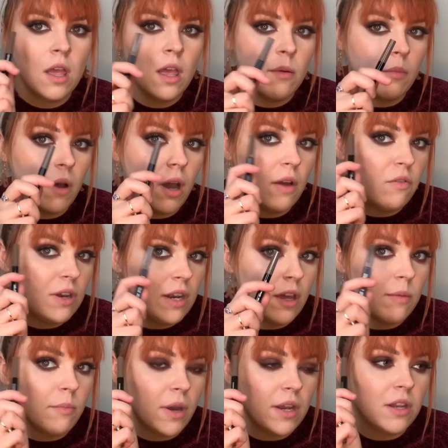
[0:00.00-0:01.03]
I really like
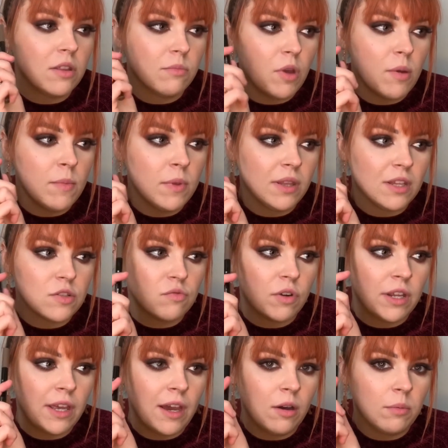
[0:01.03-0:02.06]
mine at the moment that's
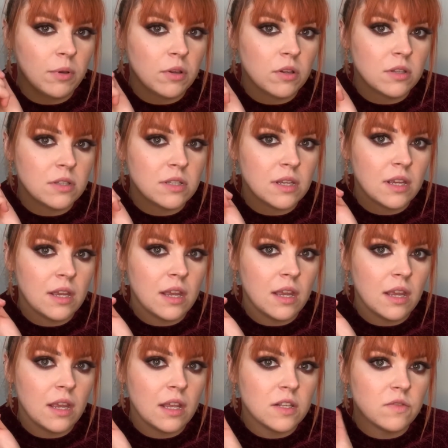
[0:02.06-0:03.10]
running out because
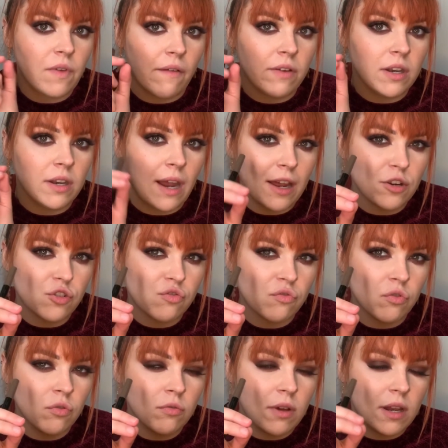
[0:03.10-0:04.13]
it's very
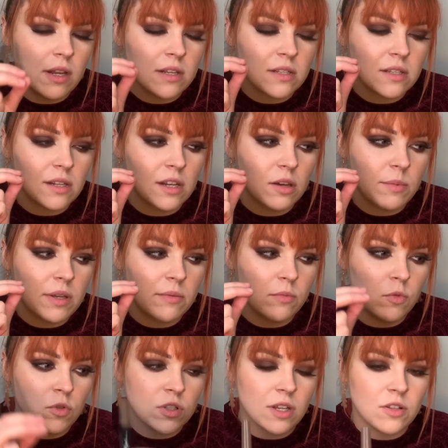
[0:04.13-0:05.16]
natural and it's a little bit
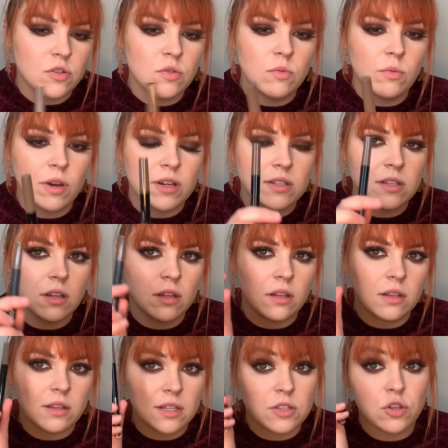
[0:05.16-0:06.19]
more subtle, whereas
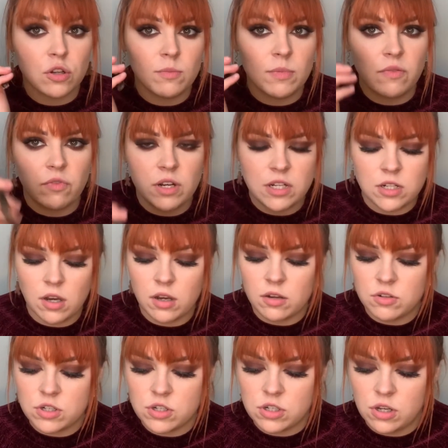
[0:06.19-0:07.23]
this could be really dark. I'll
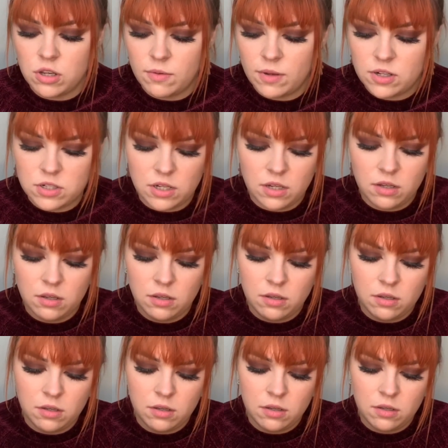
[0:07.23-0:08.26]
just show you actually.
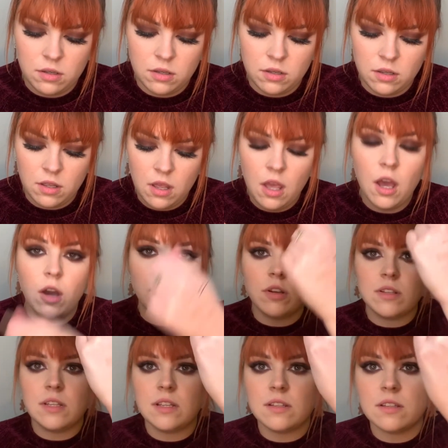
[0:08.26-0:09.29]
Oh no,
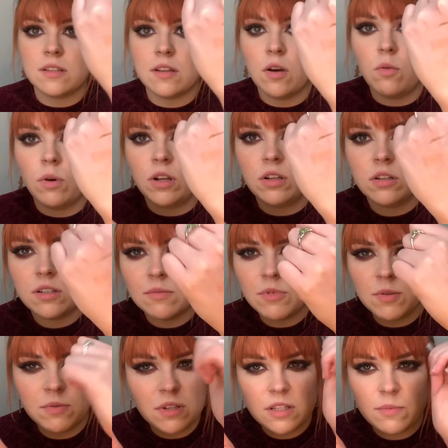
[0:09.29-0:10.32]
see, it's a subtle one.
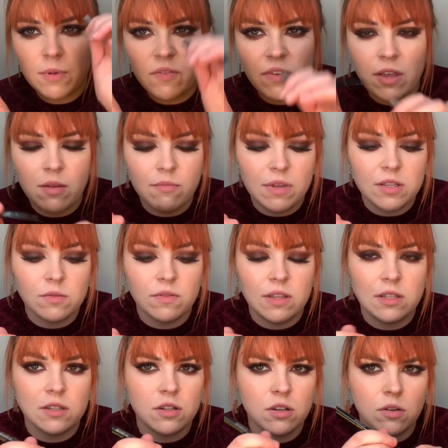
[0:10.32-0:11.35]
Sometimes it's a bit of a hit and miss with these,
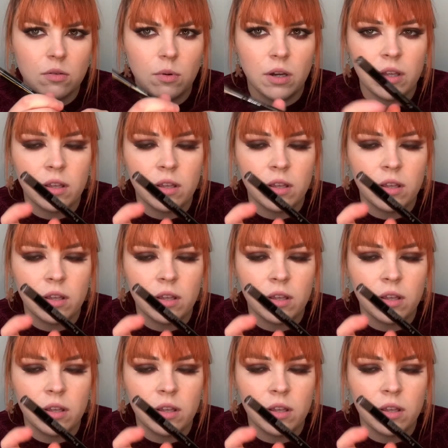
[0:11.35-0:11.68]
I don't know why.